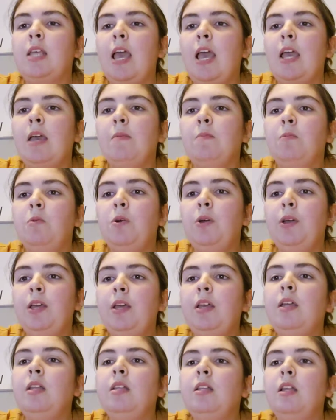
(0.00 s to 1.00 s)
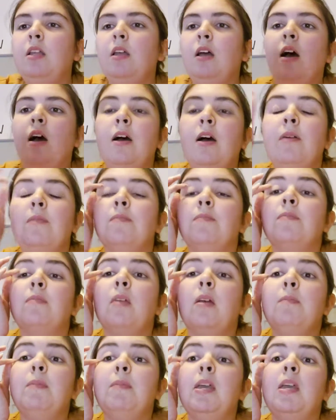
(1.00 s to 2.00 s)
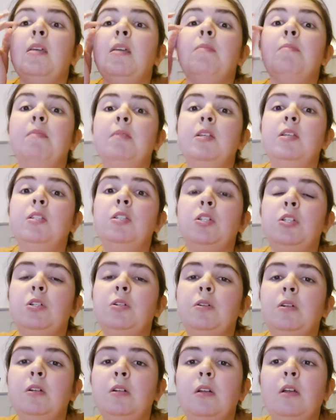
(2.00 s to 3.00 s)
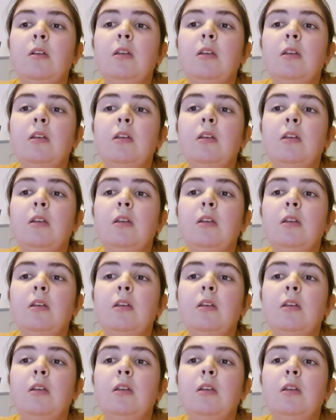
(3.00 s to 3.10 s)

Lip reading: a employee, being Mr.